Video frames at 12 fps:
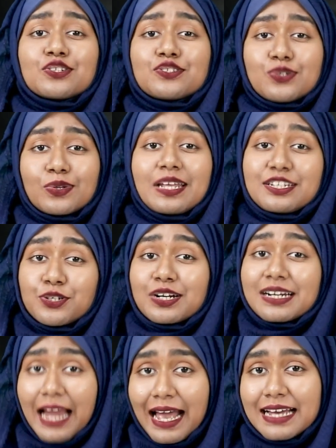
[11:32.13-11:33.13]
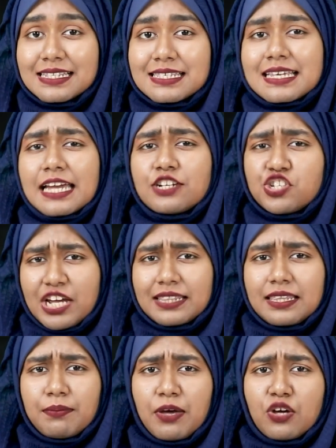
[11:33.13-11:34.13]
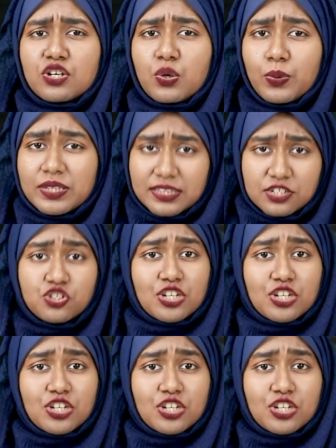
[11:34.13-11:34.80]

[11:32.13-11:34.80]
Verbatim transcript: so that your clients can check them out with